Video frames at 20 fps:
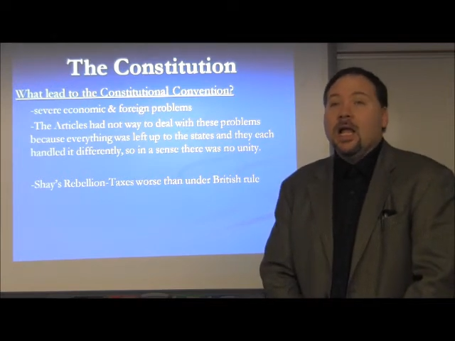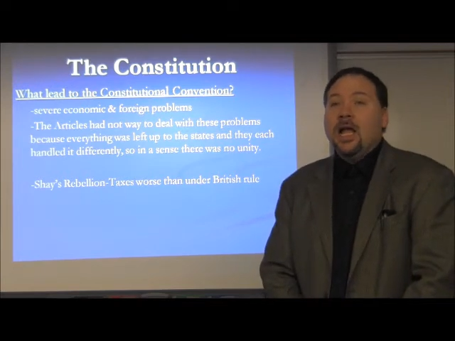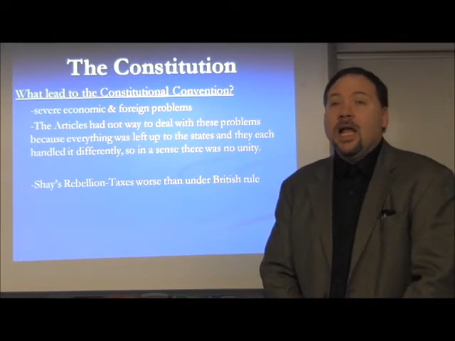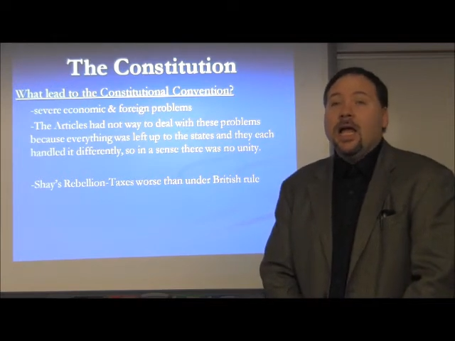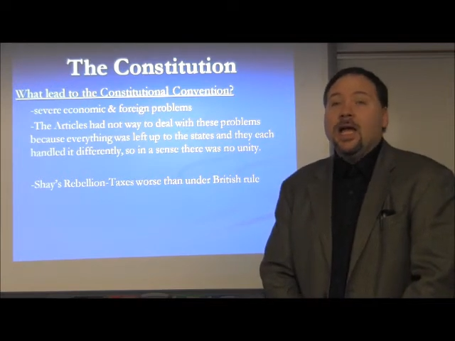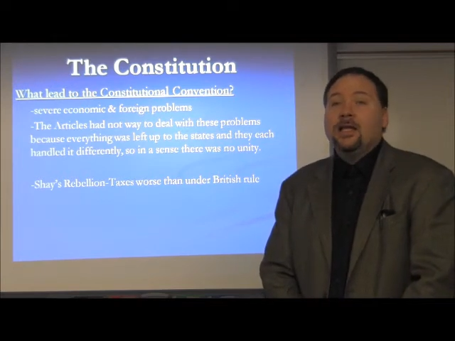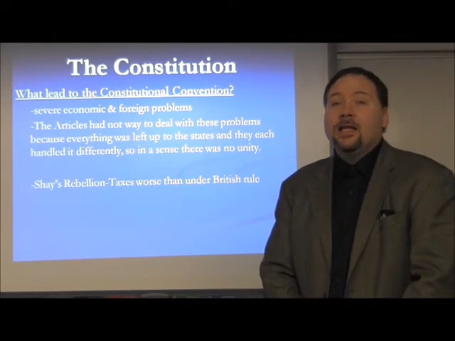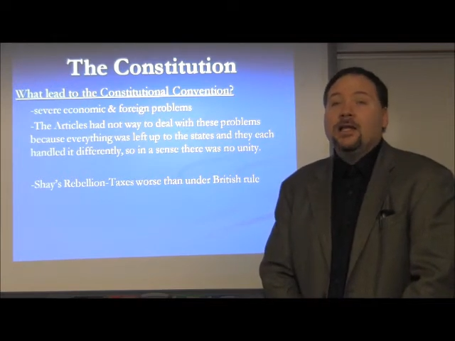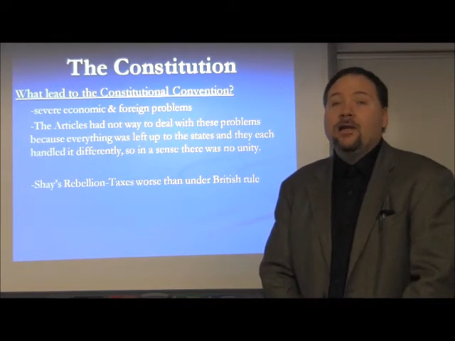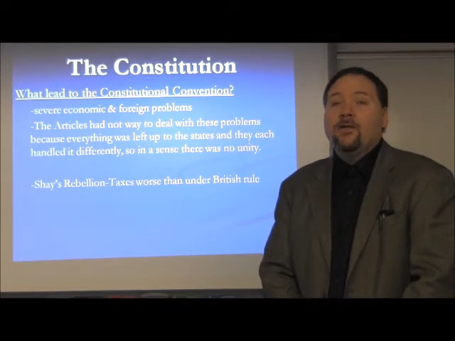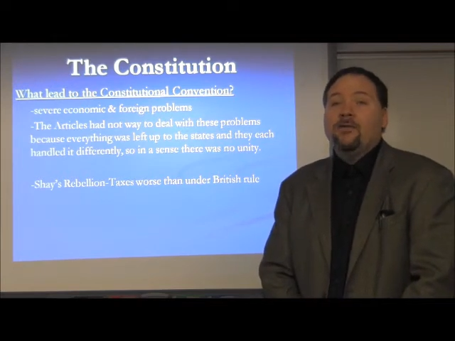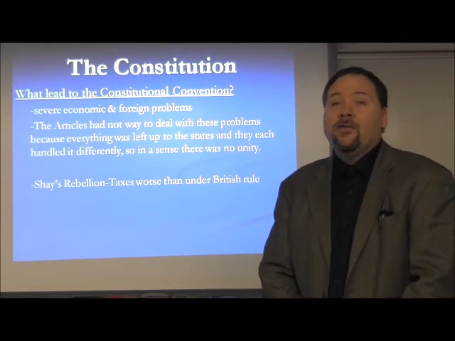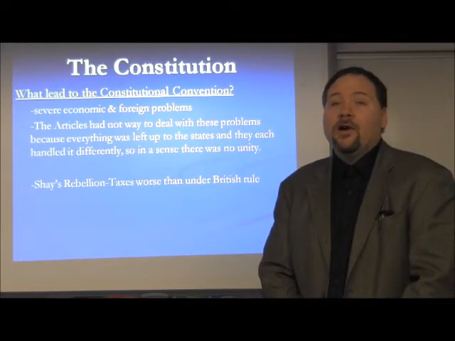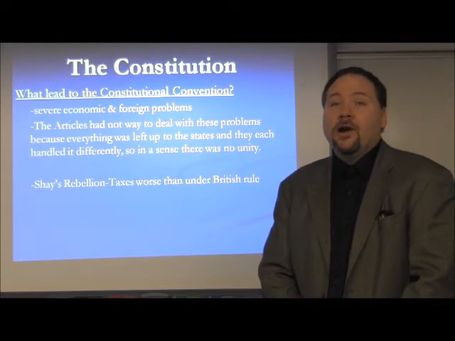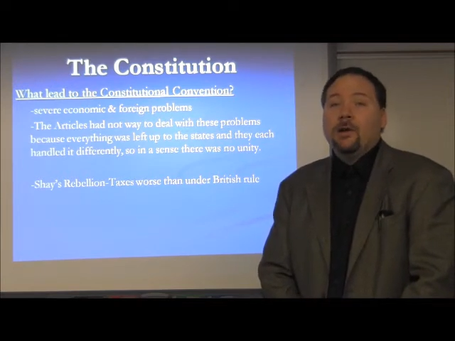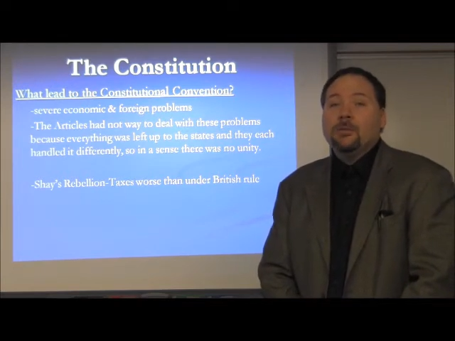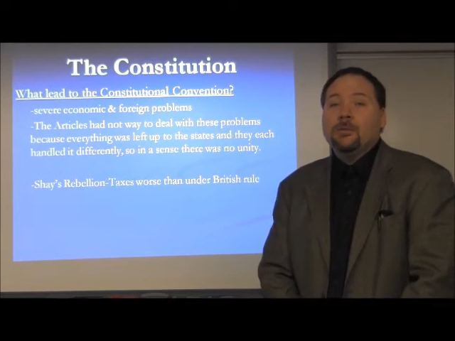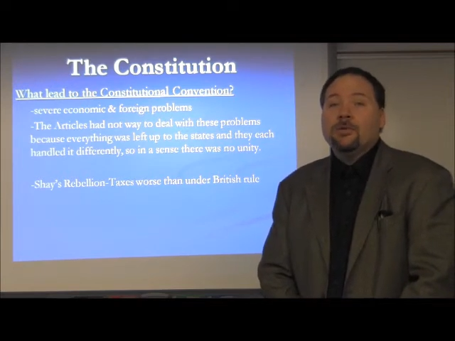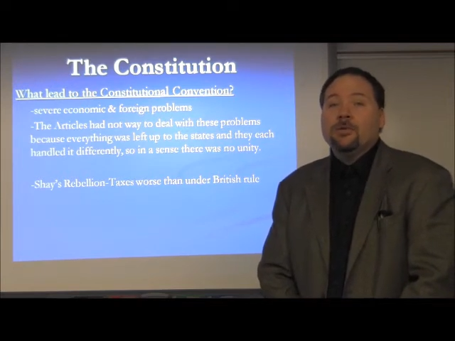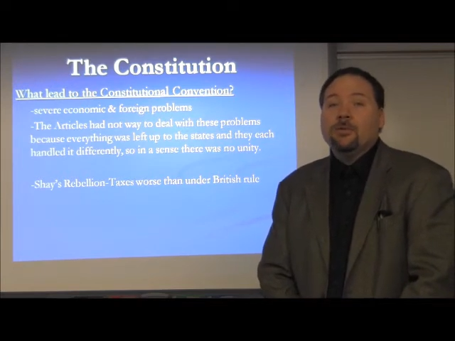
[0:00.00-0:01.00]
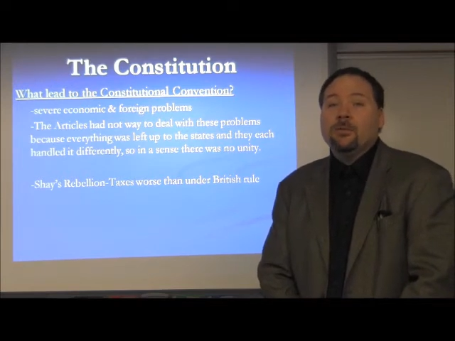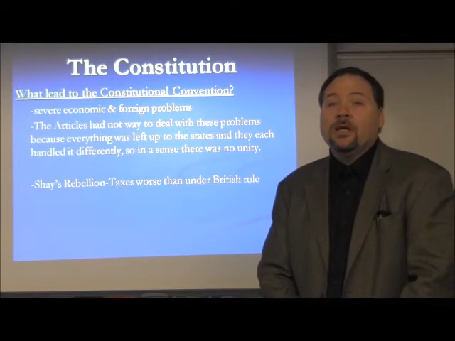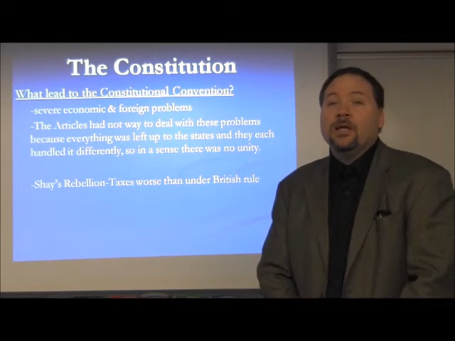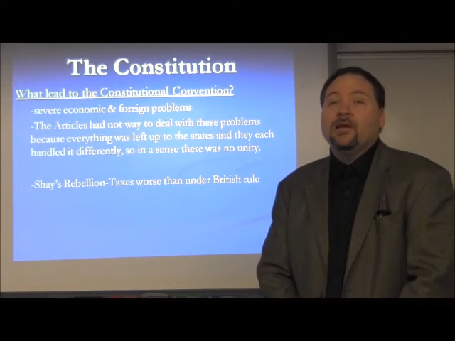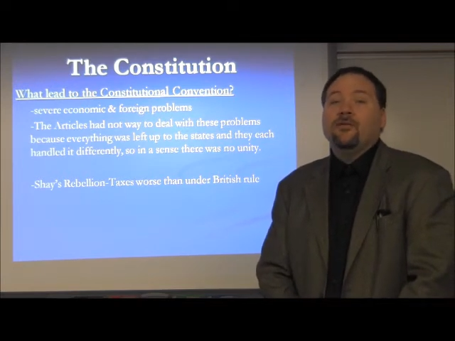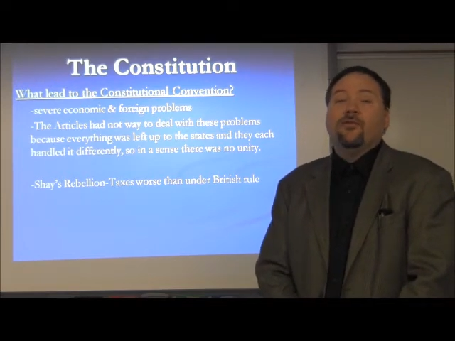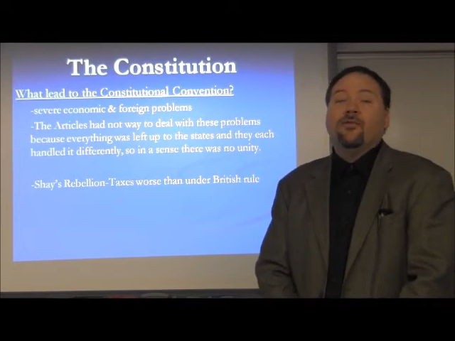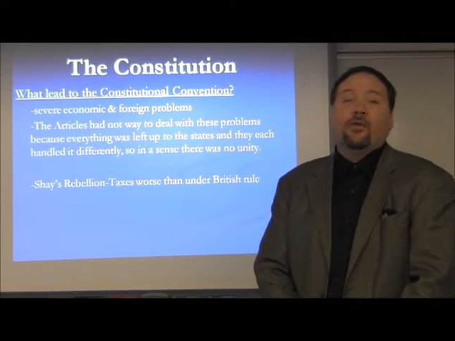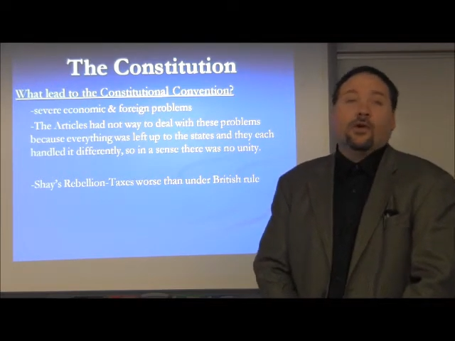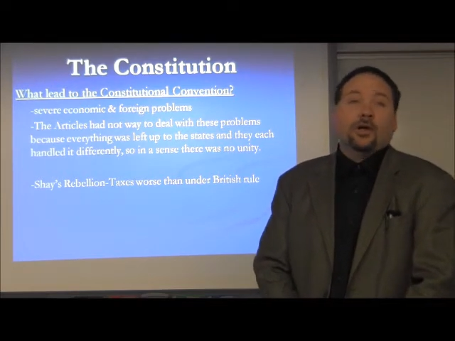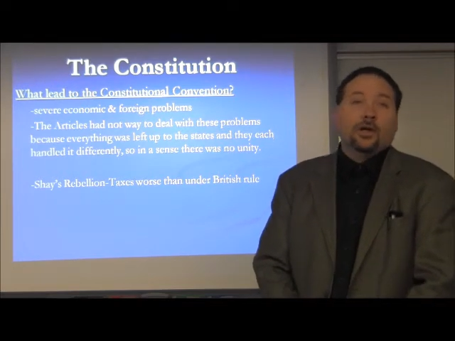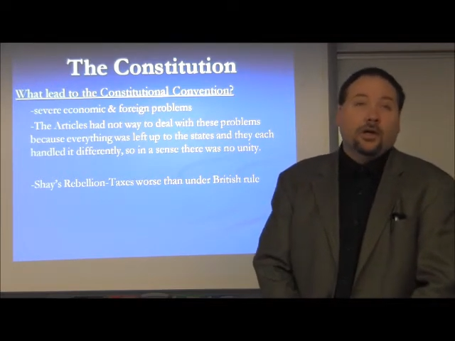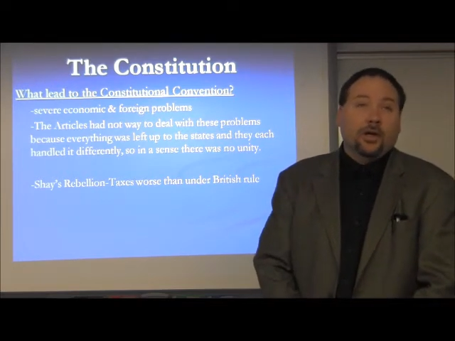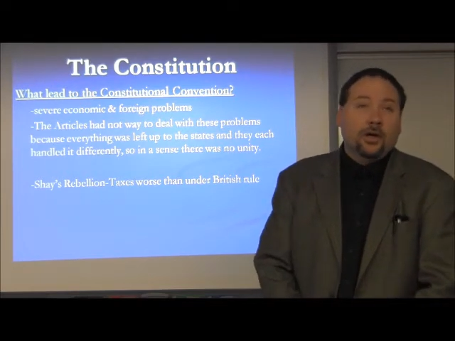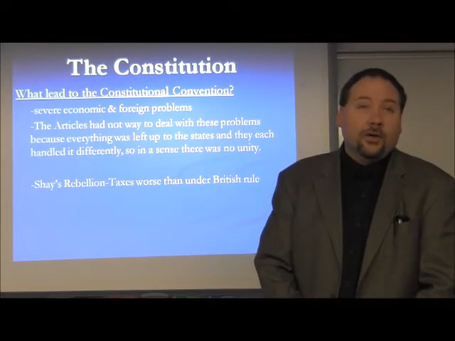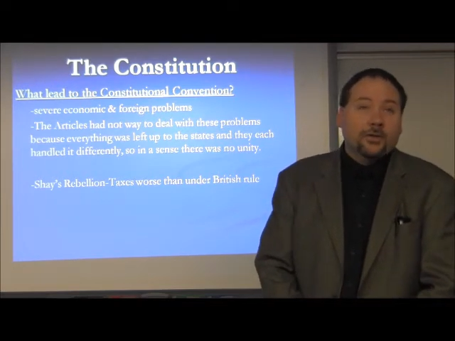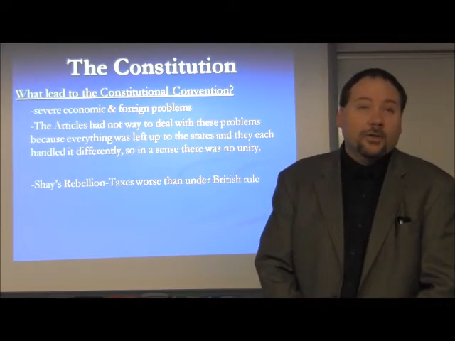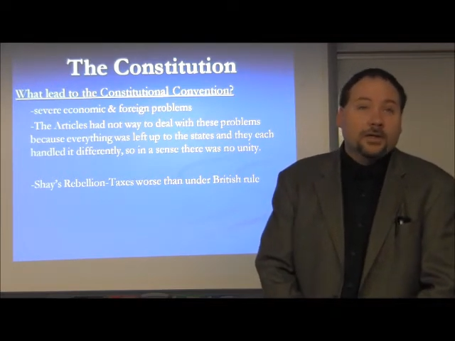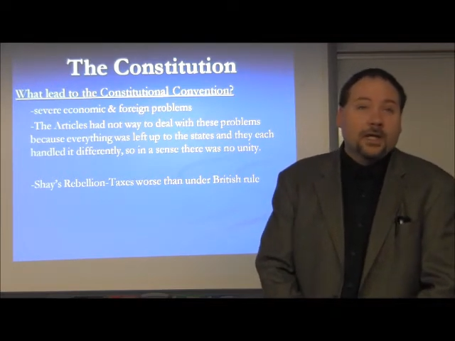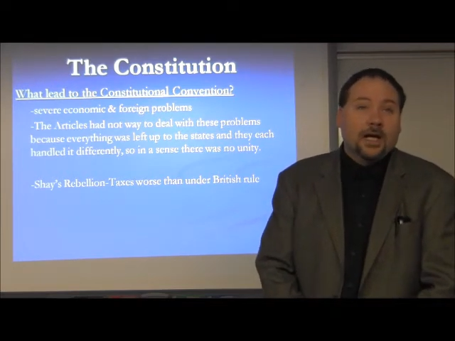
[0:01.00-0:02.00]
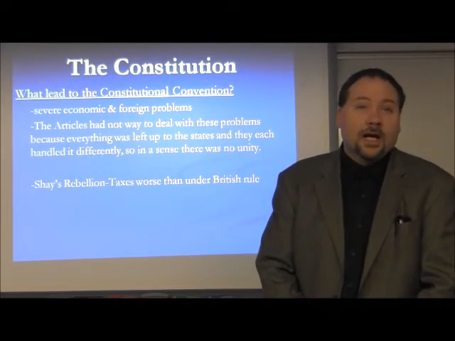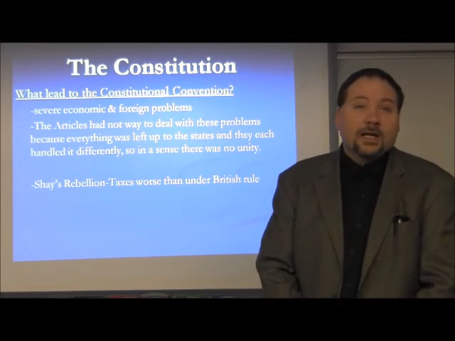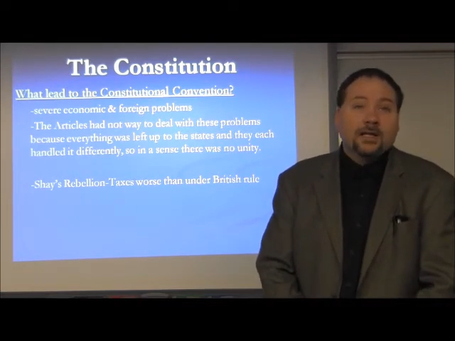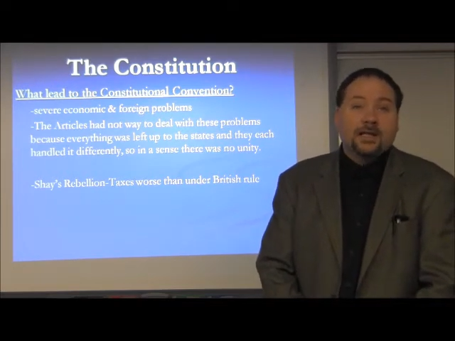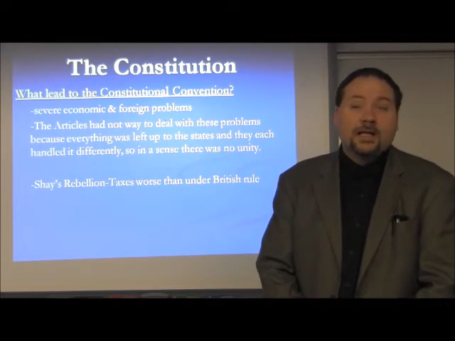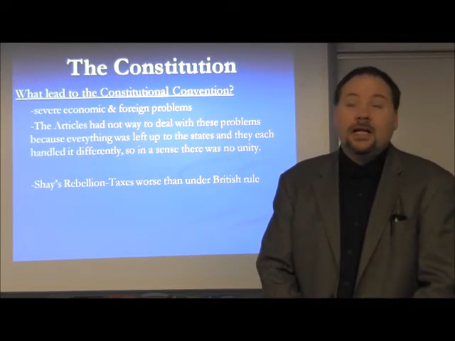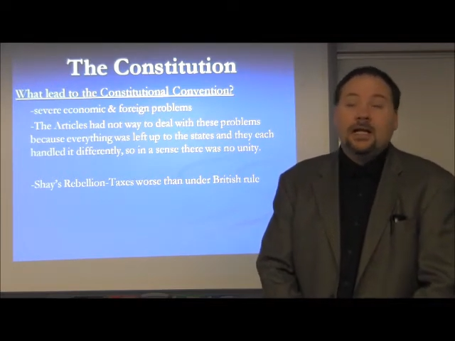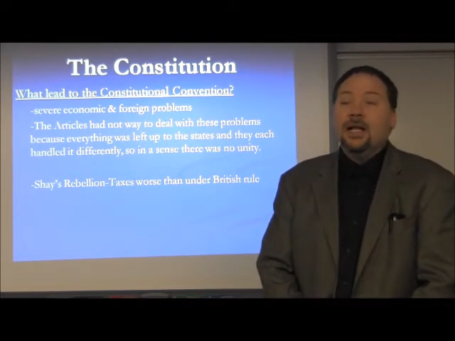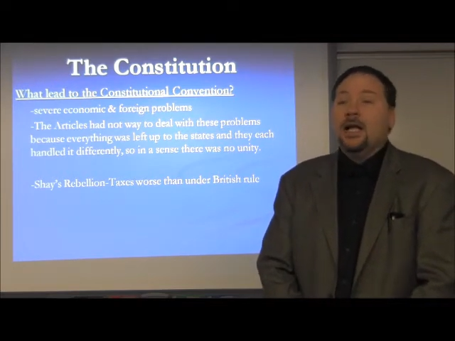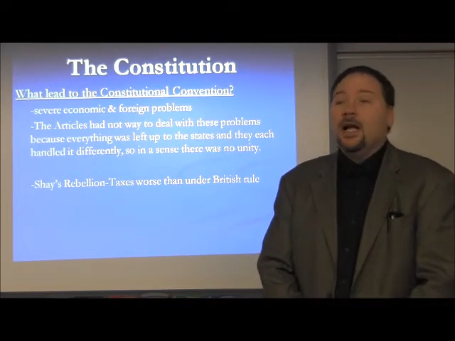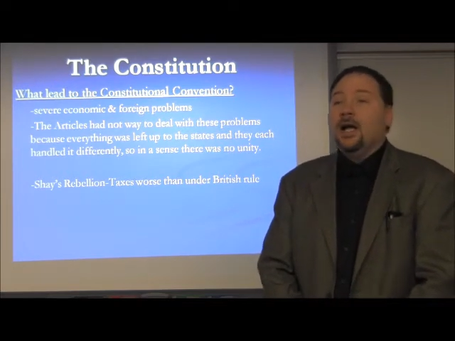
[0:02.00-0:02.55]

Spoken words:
and their farms were being foreclosed on.